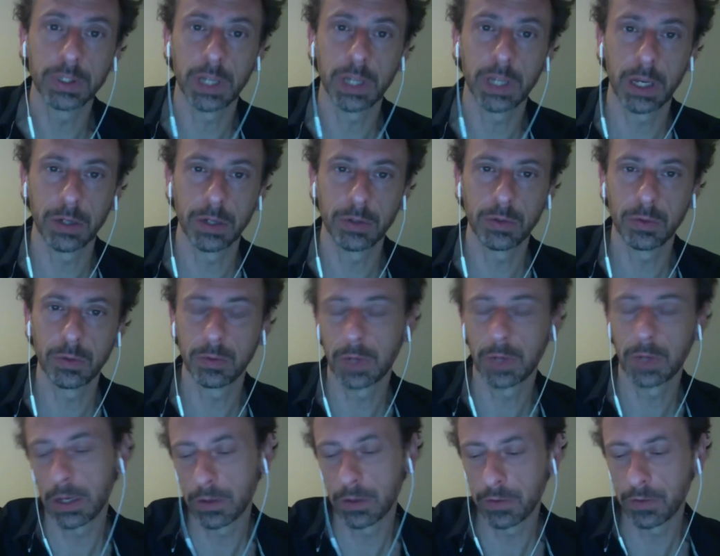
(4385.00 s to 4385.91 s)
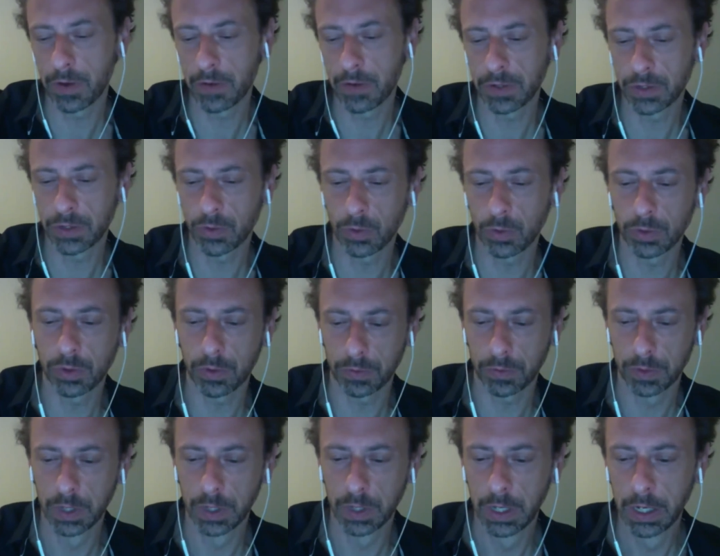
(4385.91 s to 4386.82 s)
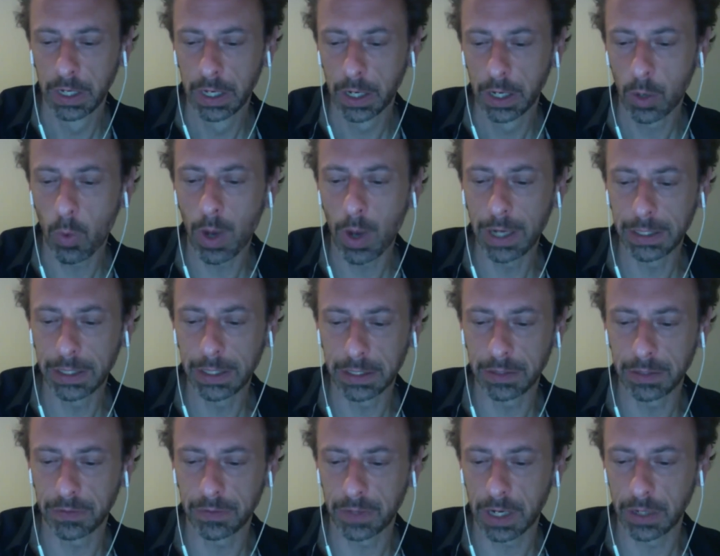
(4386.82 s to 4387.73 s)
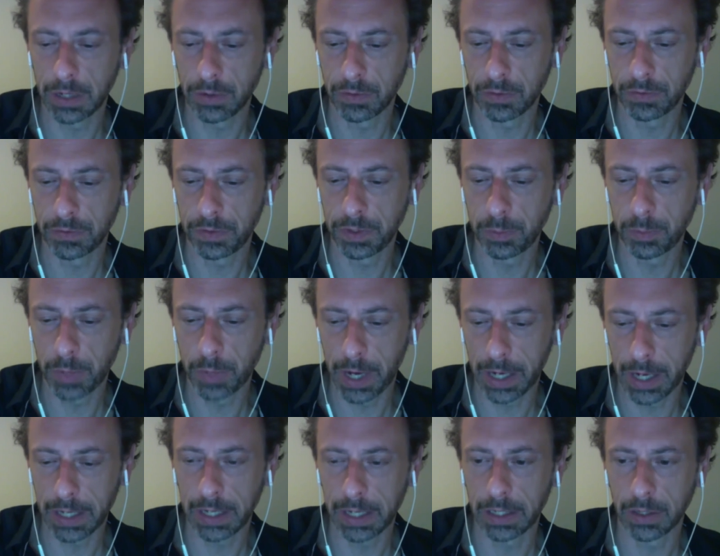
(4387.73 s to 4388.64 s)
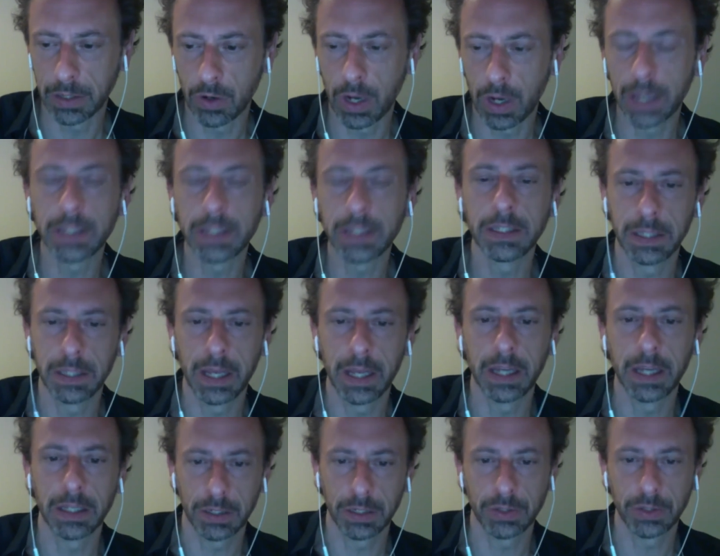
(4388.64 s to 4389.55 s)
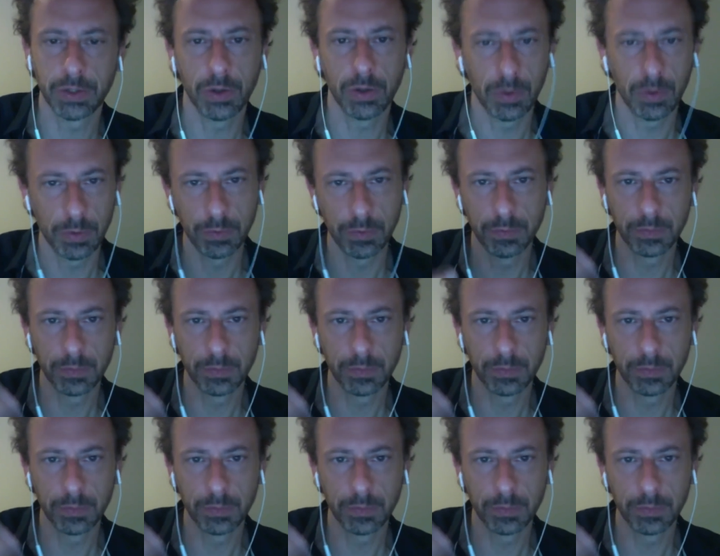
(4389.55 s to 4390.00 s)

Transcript: and to kind of have a sort of qualitative kind of feedback and collecting data. So